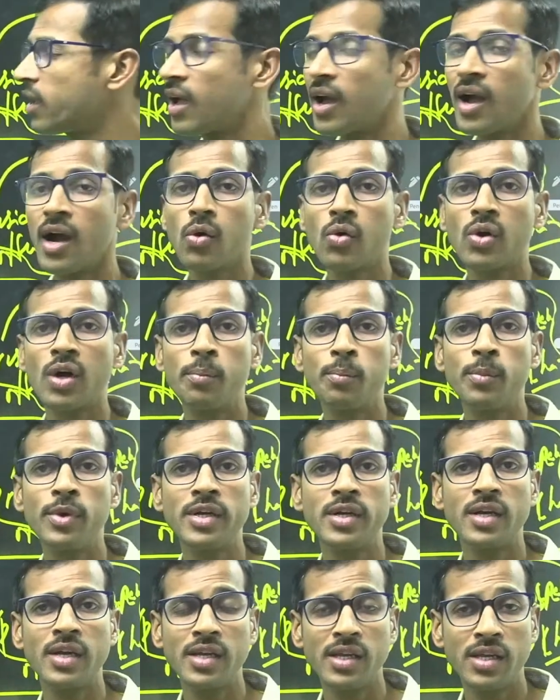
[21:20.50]
have
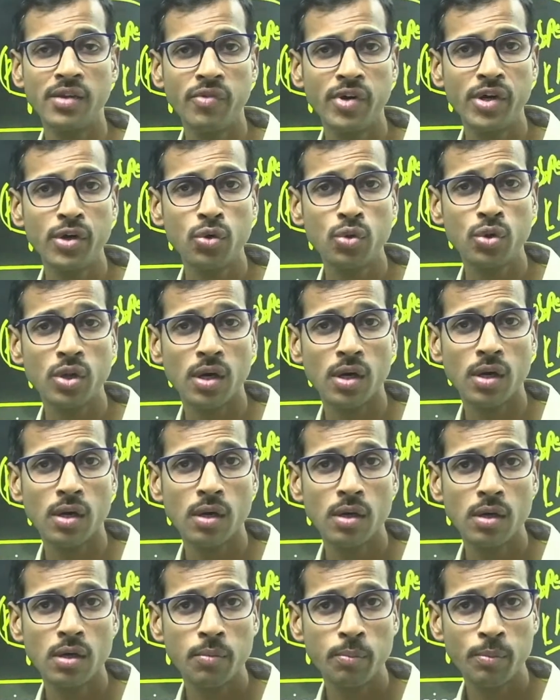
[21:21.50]
completely given to the
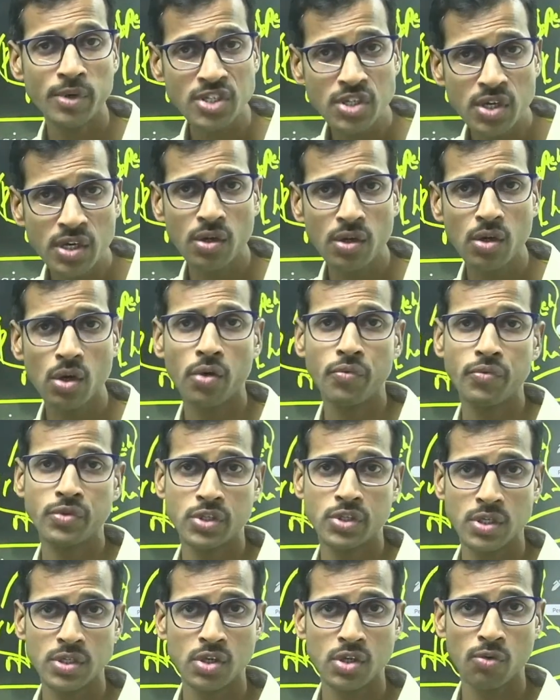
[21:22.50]
presiding
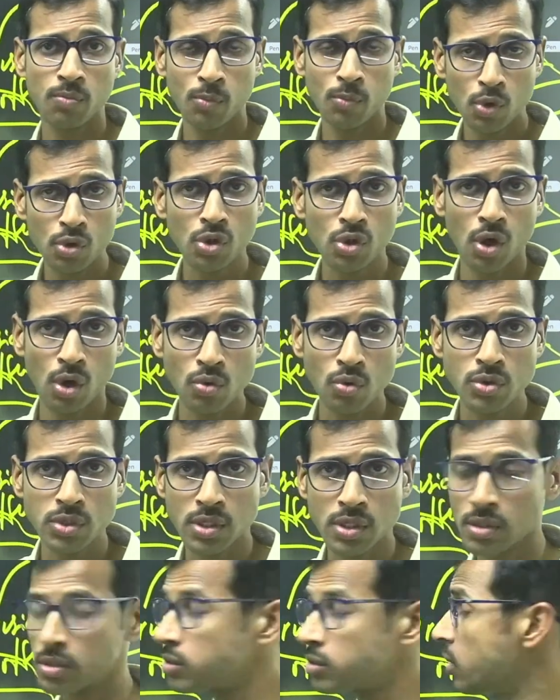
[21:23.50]
officers of both
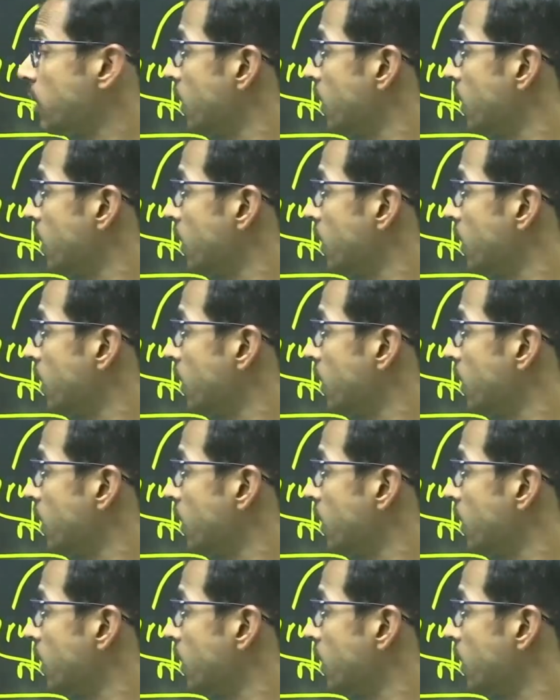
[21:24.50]
houses,